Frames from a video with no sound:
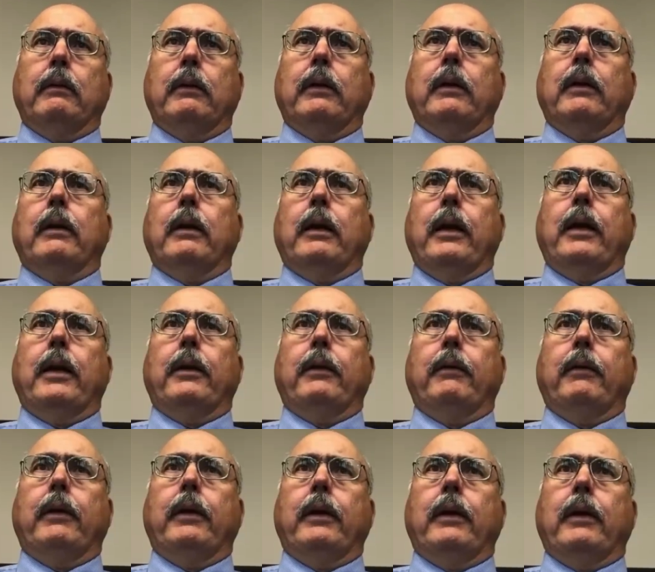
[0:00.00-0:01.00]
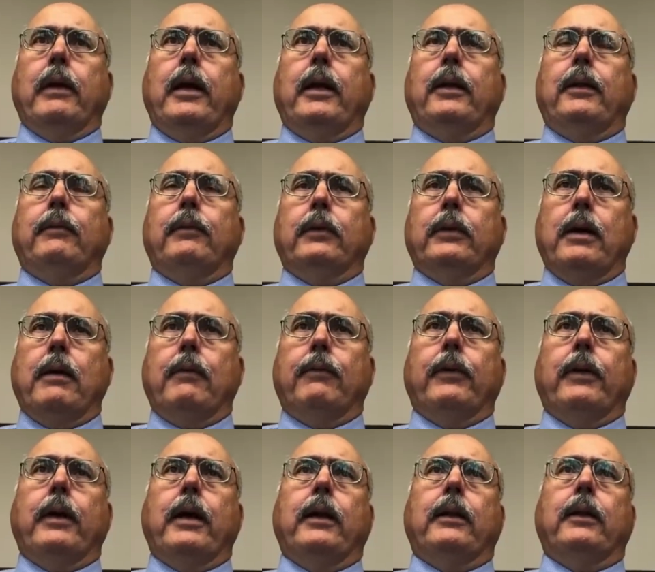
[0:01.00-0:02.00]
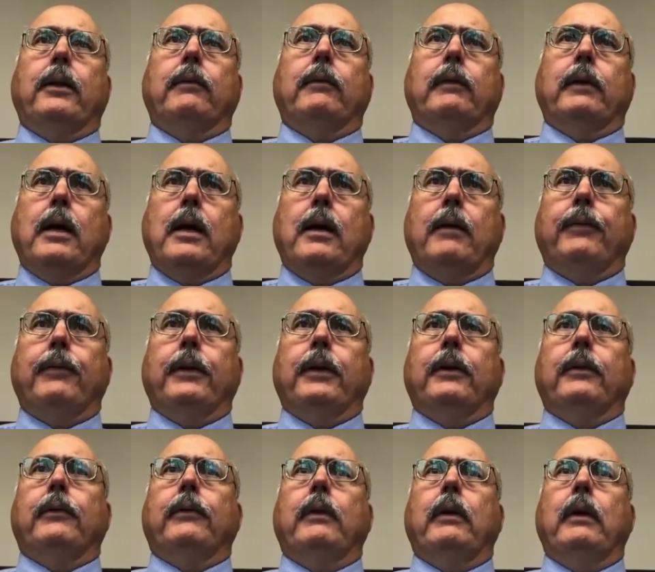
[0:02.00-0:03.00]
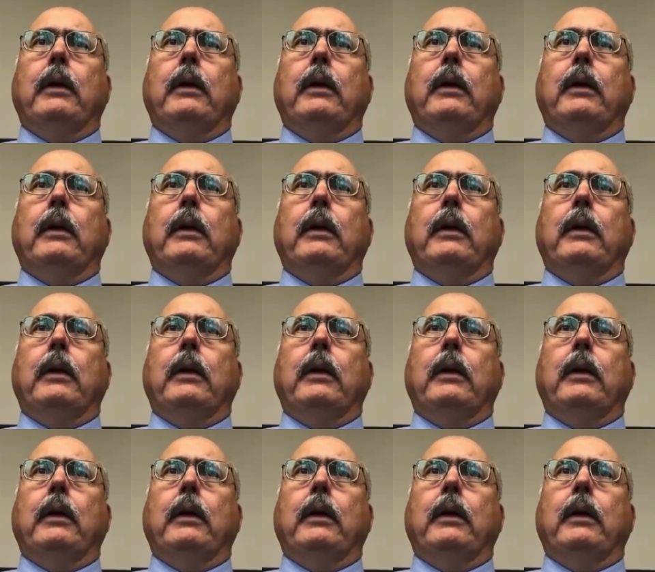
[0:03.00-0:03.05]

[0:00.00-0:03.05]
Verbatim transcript: that I had a high level of comfort, high level of confidence,